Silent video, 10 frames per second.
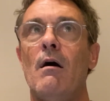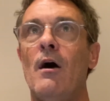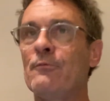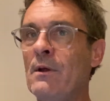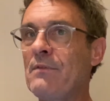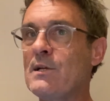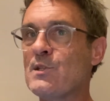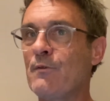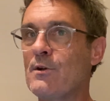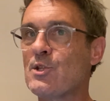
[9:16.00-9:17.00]
I've read
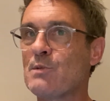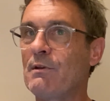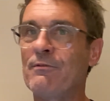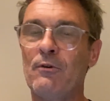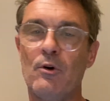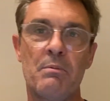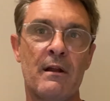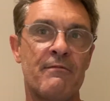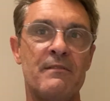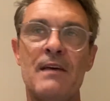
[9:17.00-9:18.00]
these verses before, but
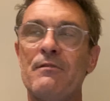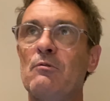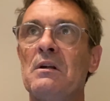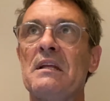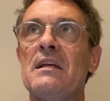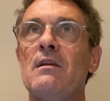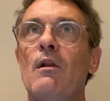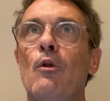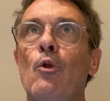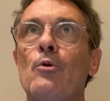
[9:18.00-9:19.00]
I've never really
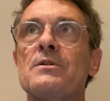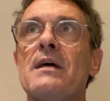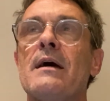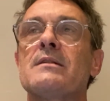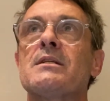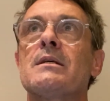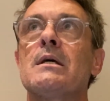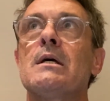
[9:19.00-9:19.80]
looked at